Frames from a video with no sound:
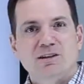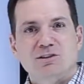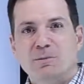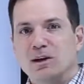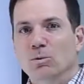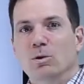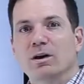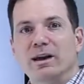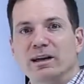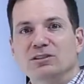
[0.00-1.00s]
no matter
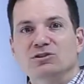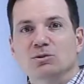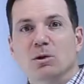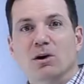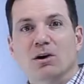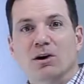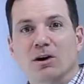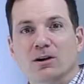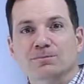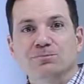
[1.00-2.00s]
what age you
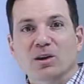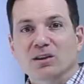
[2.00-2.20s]
are